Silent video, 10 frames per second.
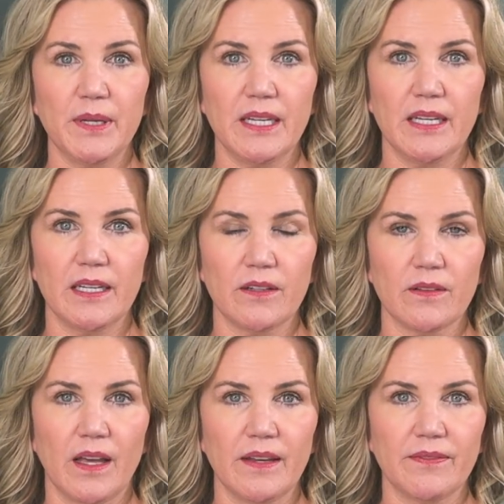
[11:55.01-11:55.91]
be in your
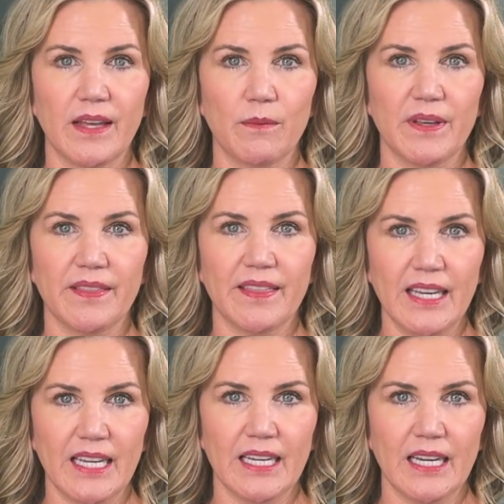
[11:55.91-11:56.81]
life that we
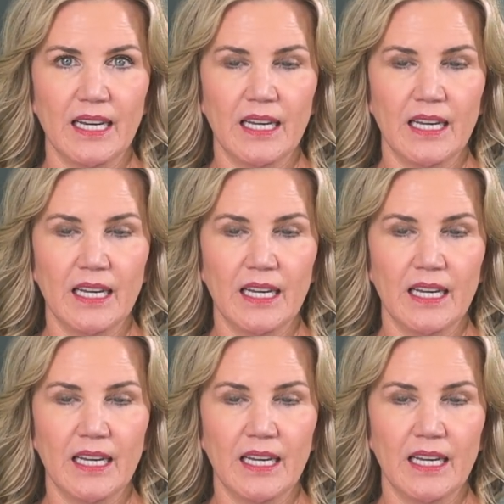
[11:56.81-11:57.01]
think,